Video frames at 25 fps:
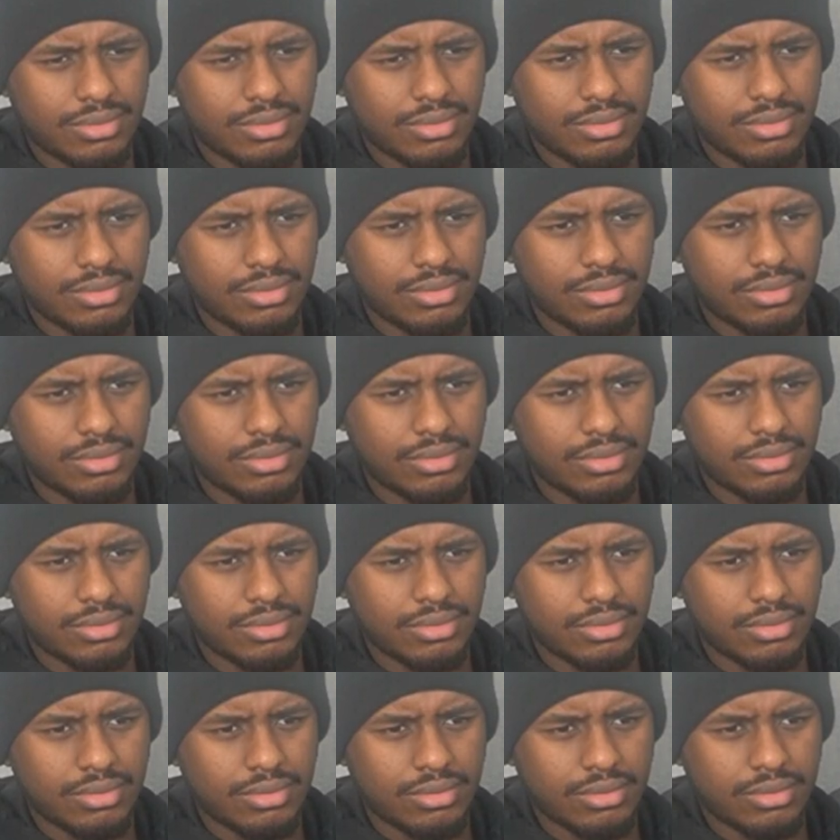
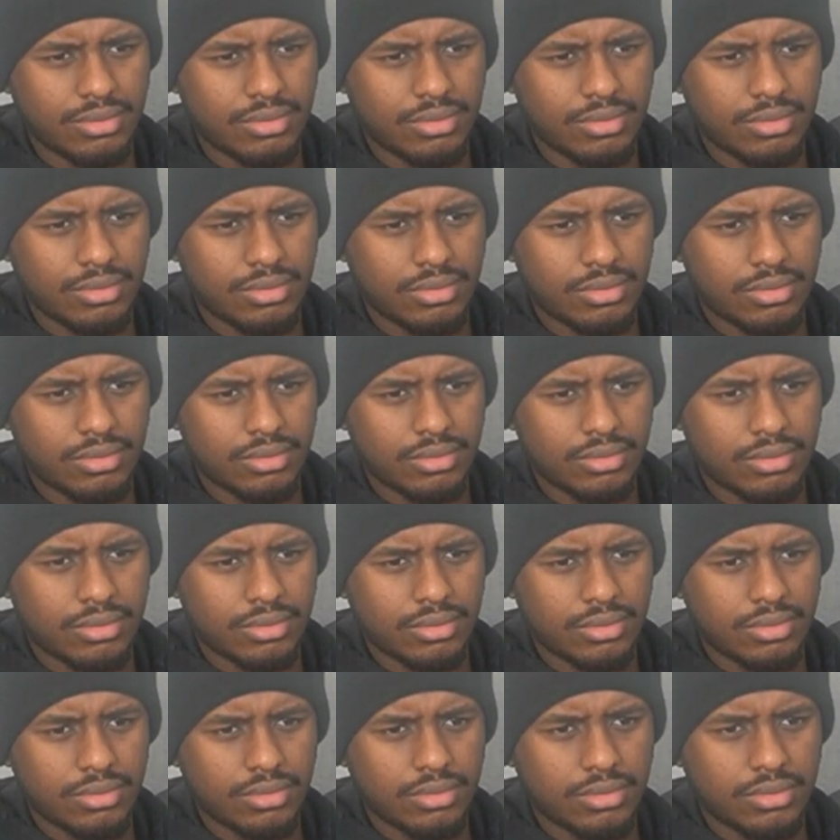
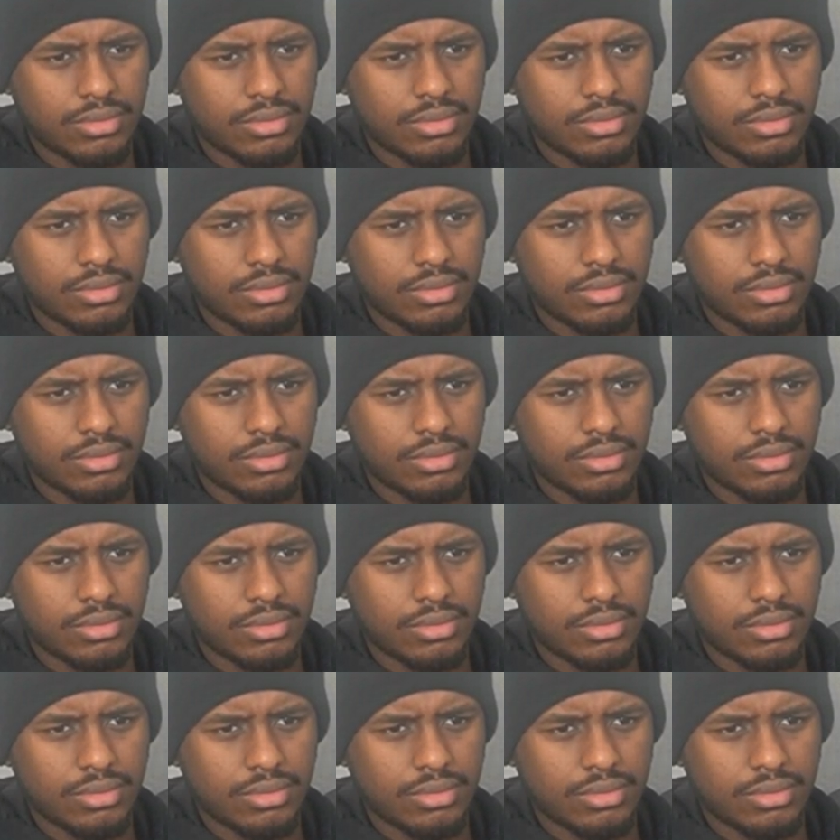[no speech]